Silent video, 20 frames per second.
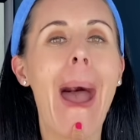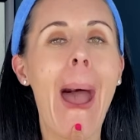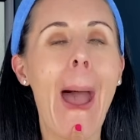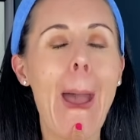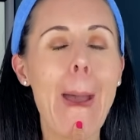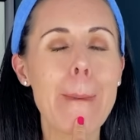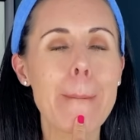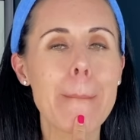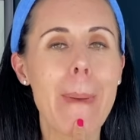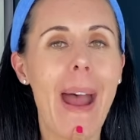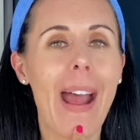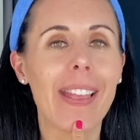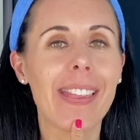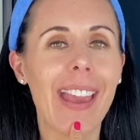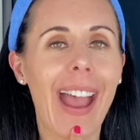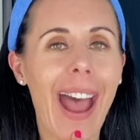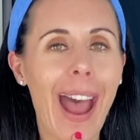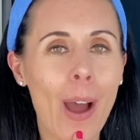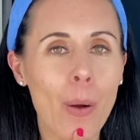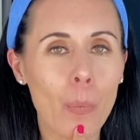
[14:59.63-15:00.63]
And back
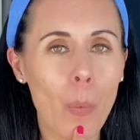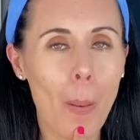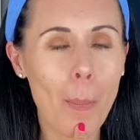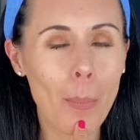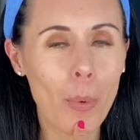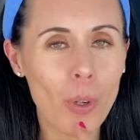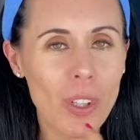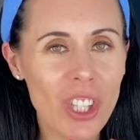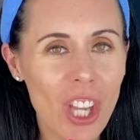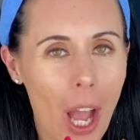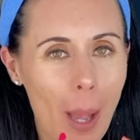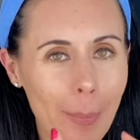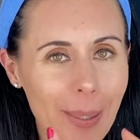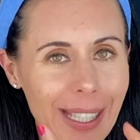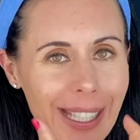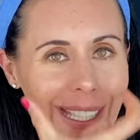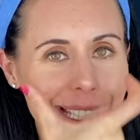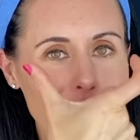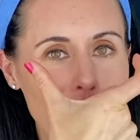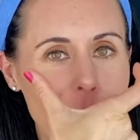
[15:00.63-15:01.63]
down, one more time.
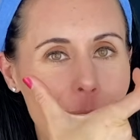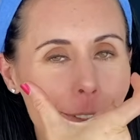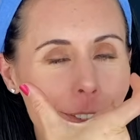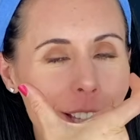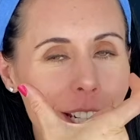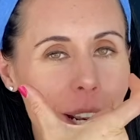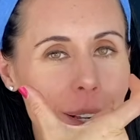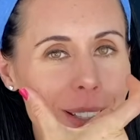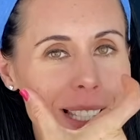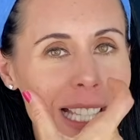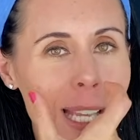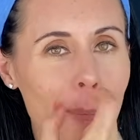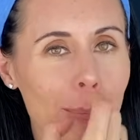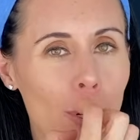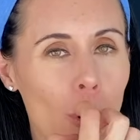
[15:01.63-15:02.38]
Keep lifting those lip